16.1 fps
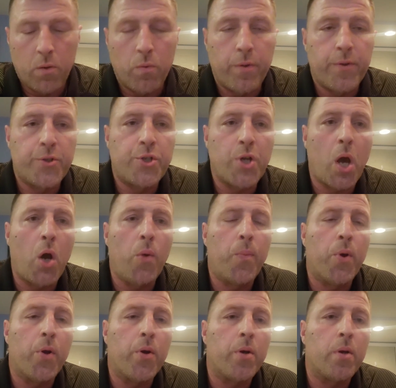
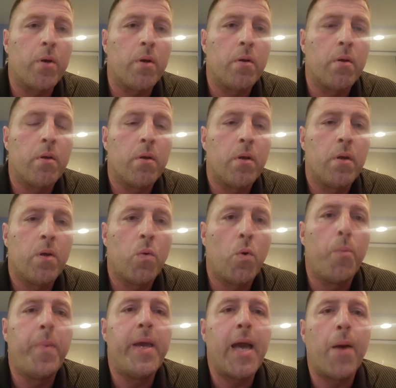Schobert, we'll
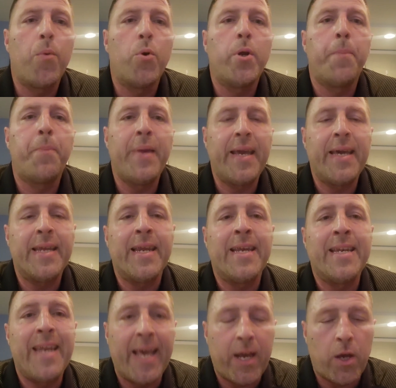be able to be in a
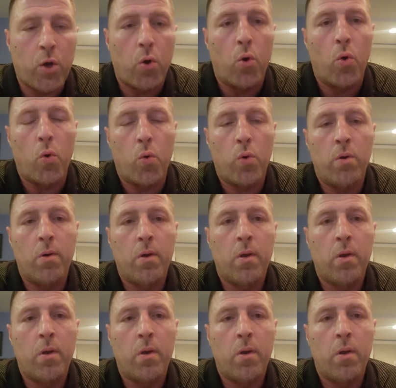nickel,